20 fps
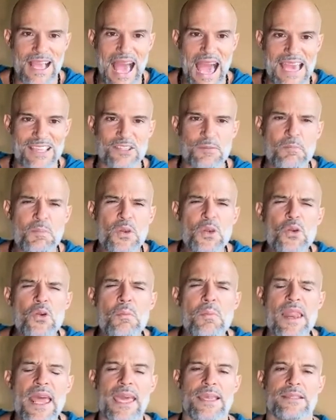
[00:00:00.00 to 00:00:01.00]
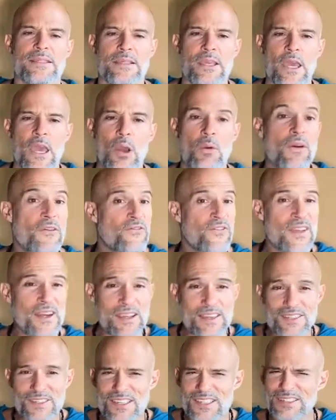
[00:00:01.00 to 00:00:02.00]
Guys, pure bliss. We
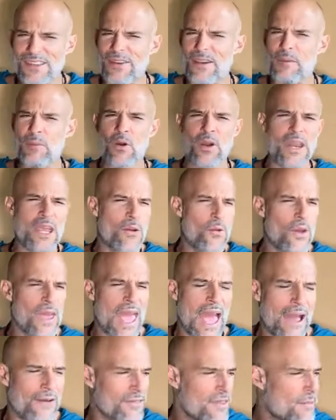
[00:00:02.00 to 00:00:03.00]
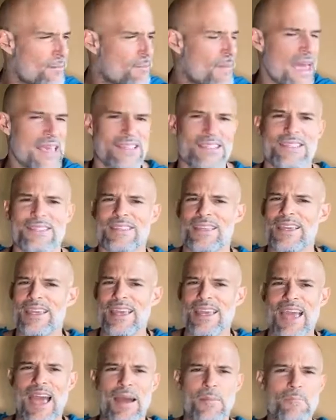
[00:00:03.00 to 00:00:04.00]
finish the ceremony. We have the best
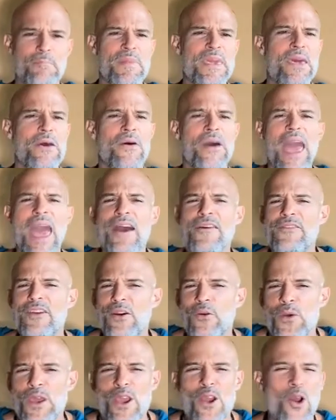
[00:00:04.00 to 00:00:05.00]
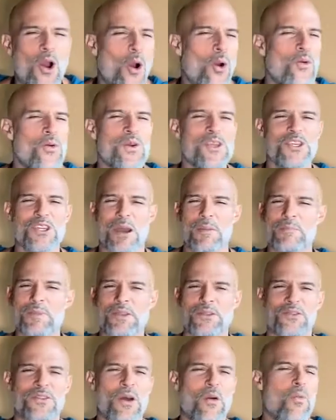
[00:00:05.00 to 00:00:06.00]
meal ever. We go, we jump
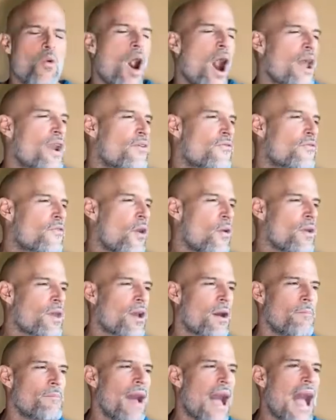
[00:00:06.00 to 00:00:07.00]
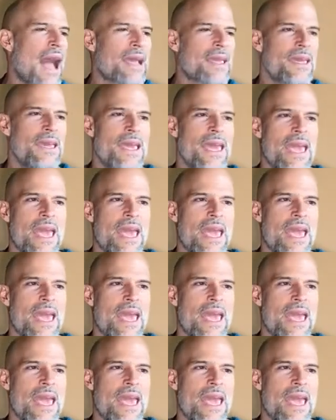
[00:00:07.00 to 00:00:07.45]
into the waterfall, we come back.